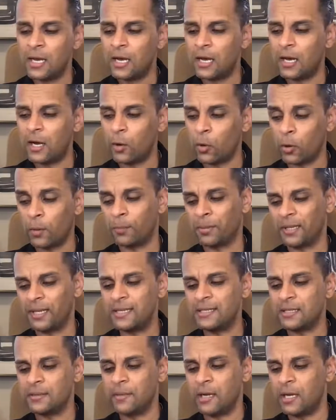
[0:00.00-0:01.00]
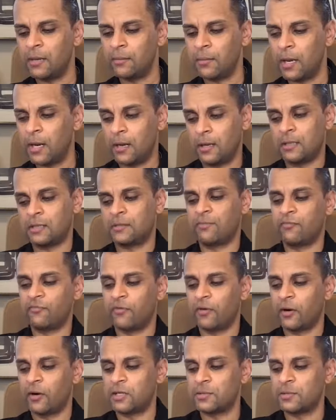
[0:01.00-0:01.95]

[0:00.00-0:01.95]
or a place in as far